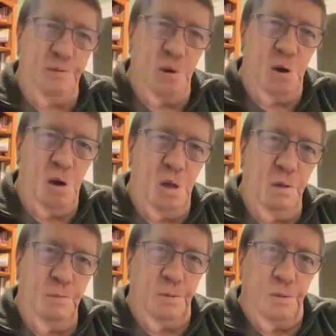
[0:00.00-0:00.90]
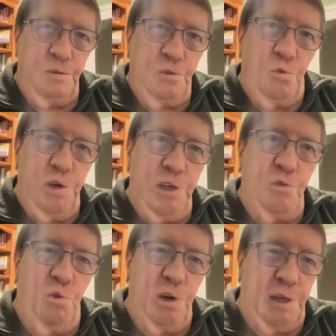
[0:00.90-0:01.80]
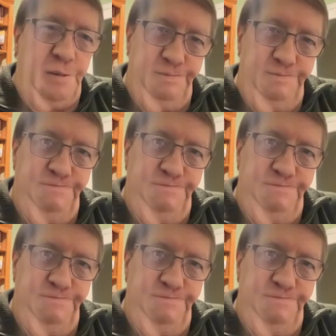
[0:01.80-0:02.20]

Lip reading: the fall of 2020.